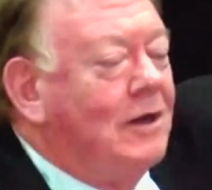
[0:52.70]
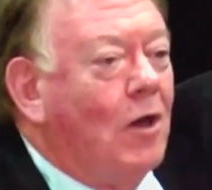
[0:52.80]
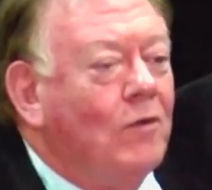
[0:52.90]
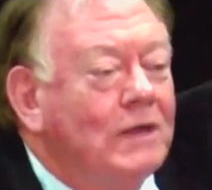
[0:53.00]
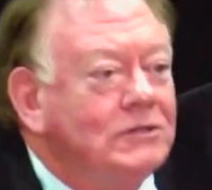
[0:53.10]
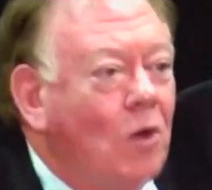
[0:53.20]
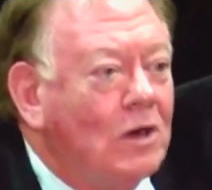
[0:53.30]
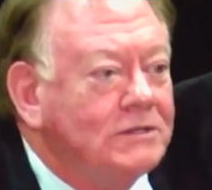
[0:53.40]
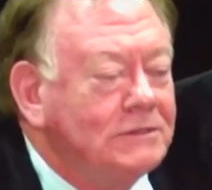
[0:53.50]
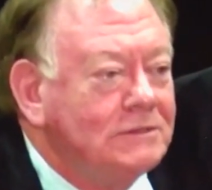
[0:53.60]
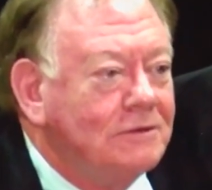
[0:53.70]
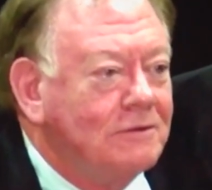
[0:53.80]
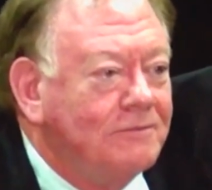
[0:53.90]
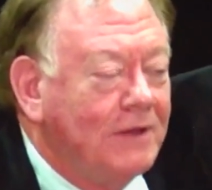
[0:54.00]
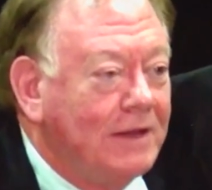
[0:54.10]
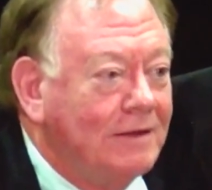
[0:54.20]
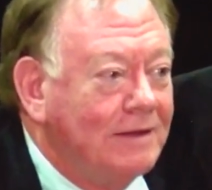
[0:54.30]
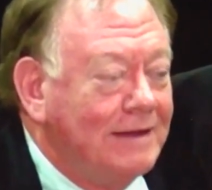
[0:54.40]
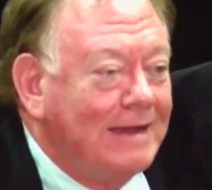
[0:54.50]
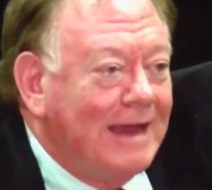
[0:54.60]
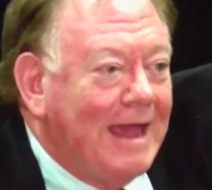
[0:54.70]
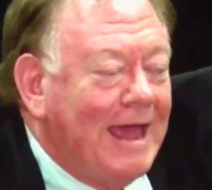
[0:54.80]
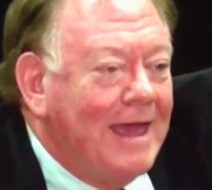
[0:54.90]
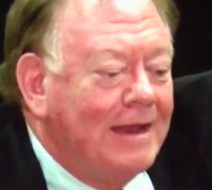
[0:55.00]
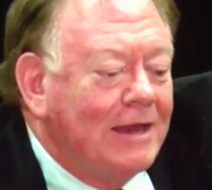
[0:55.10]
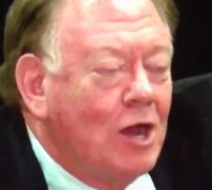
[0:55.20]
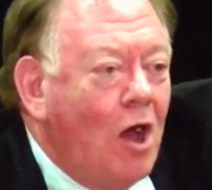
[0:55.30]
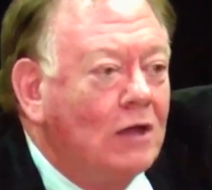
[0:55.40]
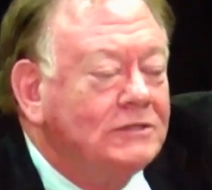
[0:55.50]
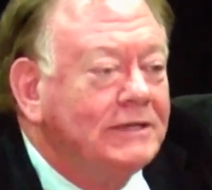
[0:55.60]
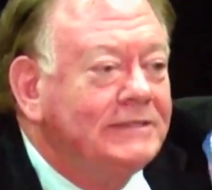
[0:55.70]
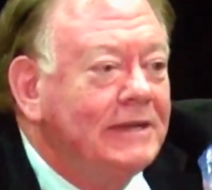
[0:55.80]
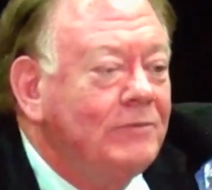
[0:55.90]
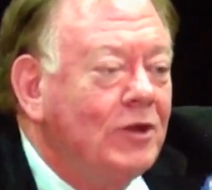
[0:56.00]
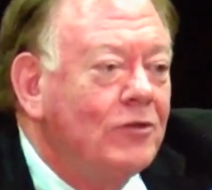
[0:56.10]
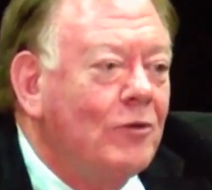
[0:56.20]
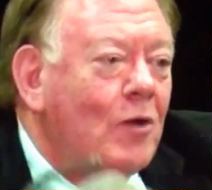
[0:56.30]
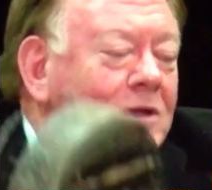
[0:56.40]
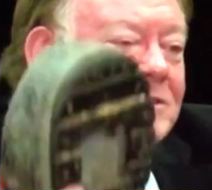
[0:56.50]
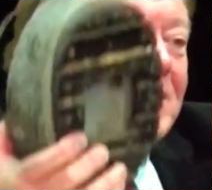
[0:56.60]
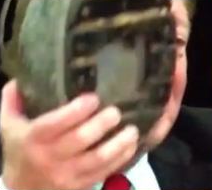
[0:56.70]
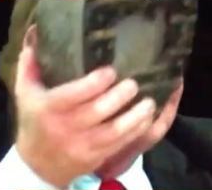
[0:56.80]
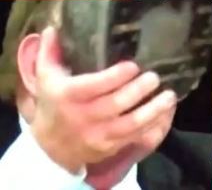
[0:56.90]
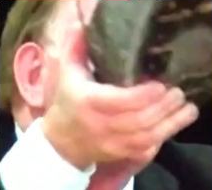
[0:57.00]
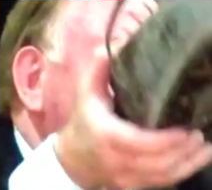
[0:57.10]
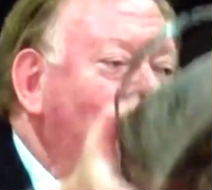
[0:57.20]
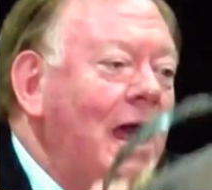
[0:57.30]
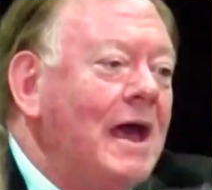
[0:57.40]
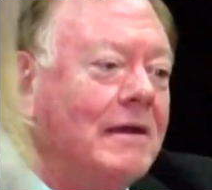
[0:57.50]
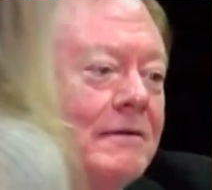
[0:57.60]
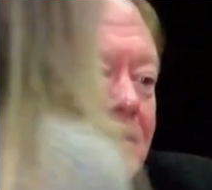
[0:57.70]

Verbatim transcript: on these horses' feet, and it causes him to throw his legs up high. We are